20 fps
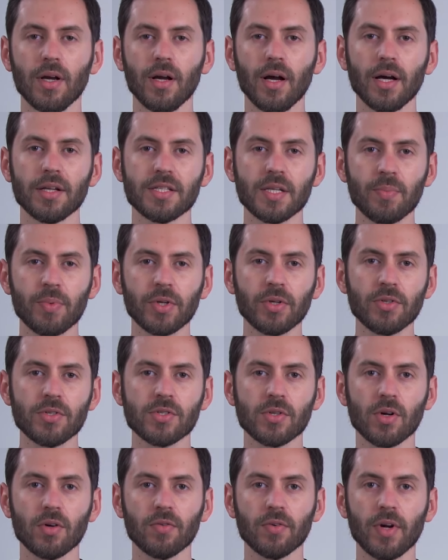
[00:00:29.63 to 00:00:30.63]
A typical
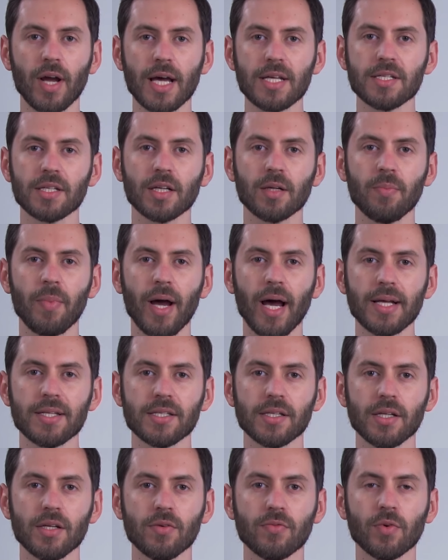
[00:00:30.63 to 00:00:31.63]
server has the
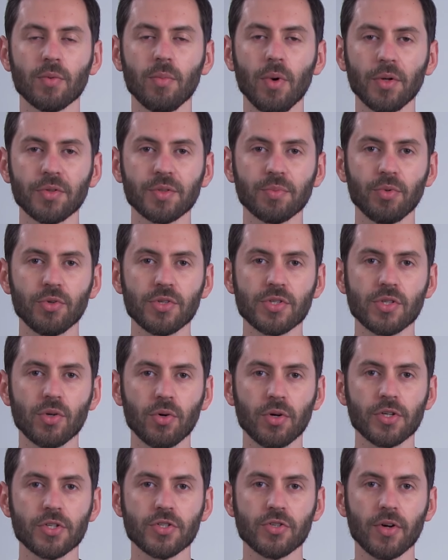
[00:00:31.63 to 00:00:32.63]
capacity for multiple
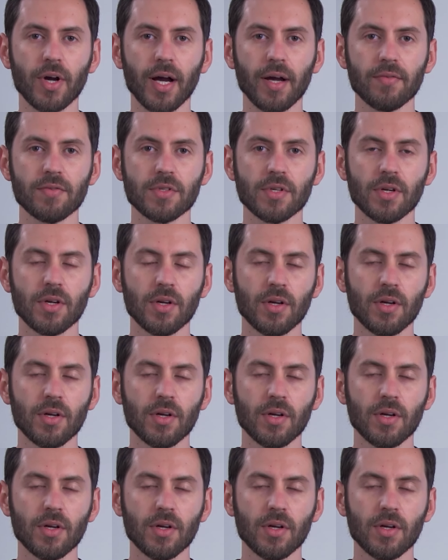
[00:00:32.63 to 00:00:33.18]
storage drives.